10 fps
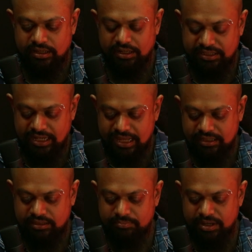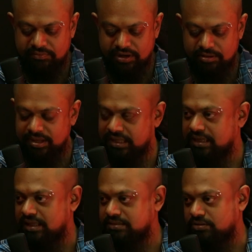attacked by one of my
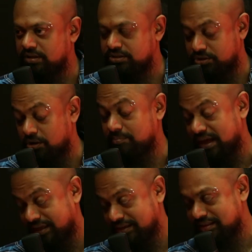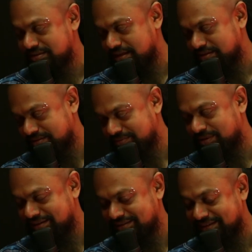cats called Sean Michaels, as
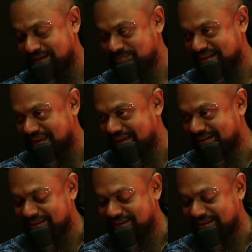one names a cat,